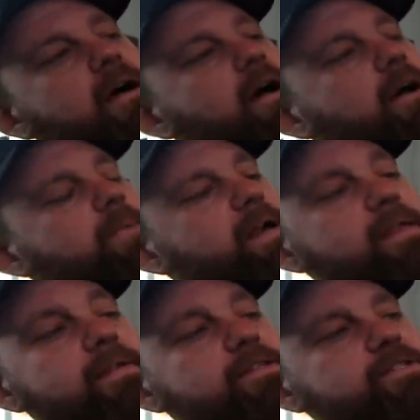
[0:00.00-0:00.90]
And
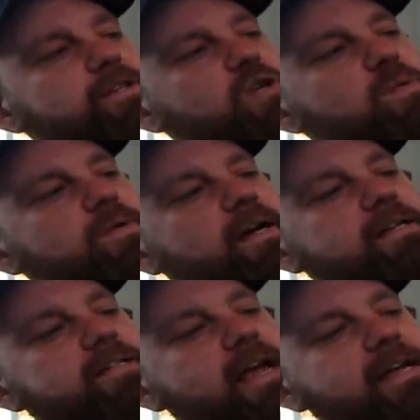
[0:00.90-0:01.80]
then there's just the human
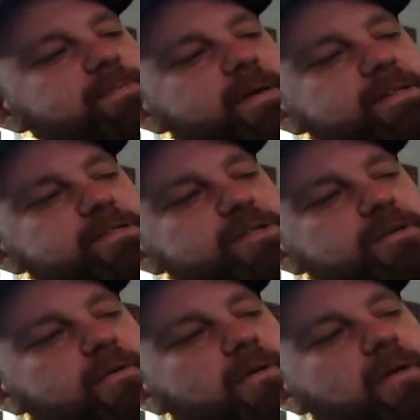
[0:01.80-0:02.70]
race aspect in
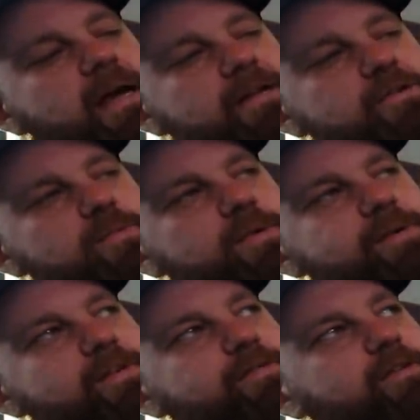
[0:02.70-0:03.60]
general. I do
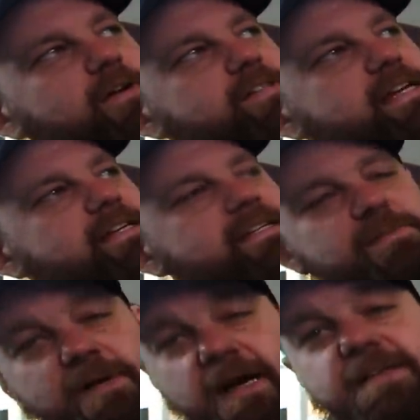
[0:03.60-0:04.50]
believe that Pharrell's
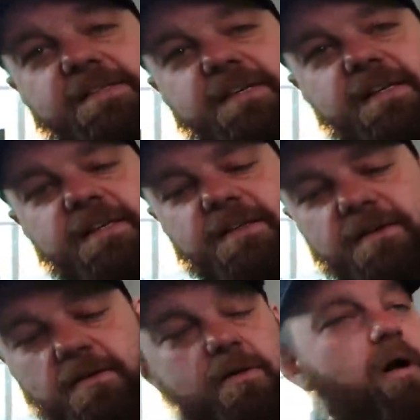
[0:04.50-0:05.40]
idea behind this is,
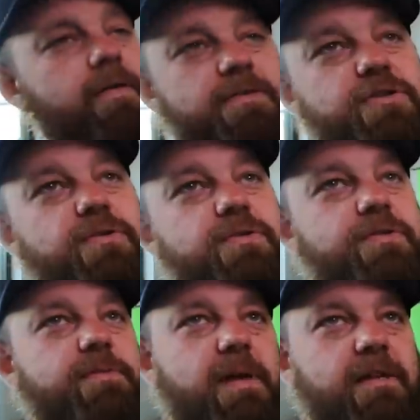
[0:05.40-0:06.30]
or all the shoes,
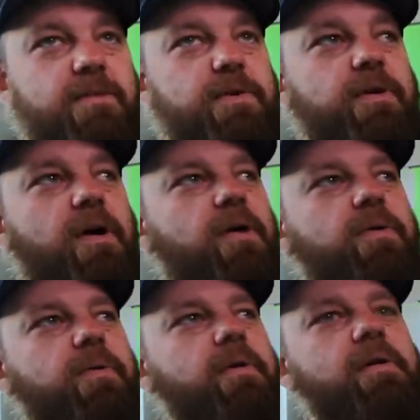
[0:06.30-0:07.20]
are to make them your
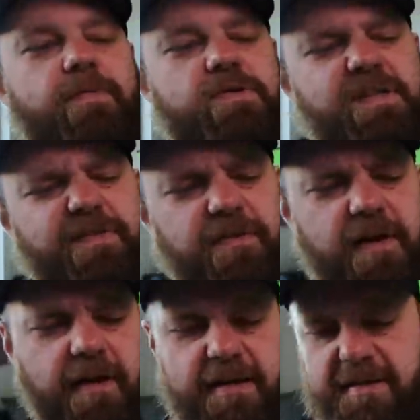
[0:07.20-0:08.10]
own. If you see
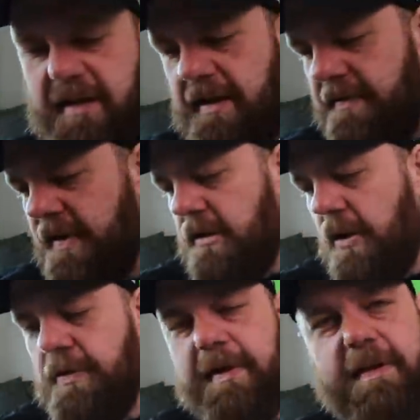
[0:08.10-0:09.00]
Pharrell, he has a lot of
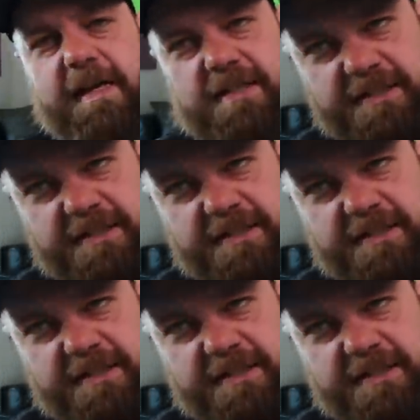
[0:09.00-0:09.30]
clothing that he